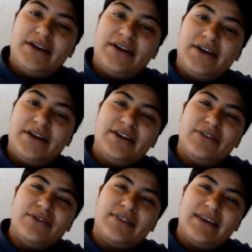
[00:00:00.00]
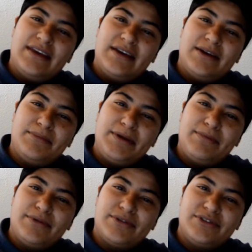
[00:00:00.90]
Another thing
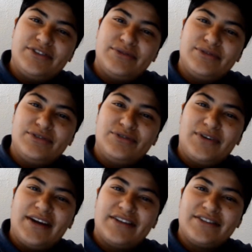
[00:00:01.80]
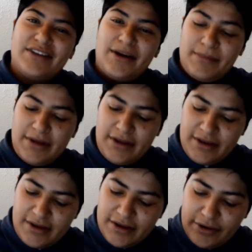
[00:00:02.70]
people do to try and stop
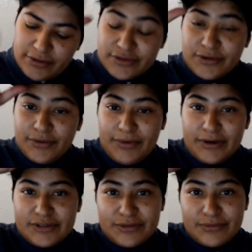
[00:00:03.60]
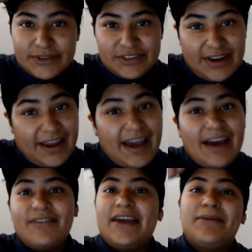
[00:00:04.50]
coastal erosion, which I
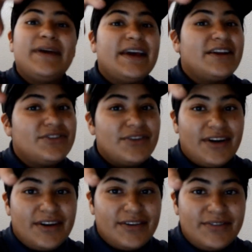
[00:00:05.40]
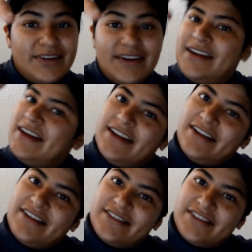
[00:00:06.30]
have a picture of,
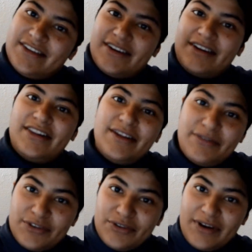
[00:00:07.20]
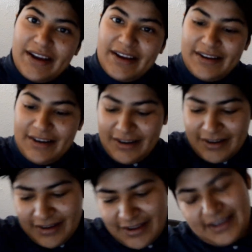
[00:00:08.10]
is a cliff drain,
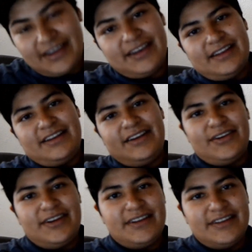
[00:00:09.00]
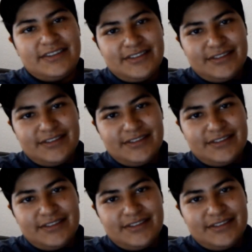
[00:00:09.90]
and here it is.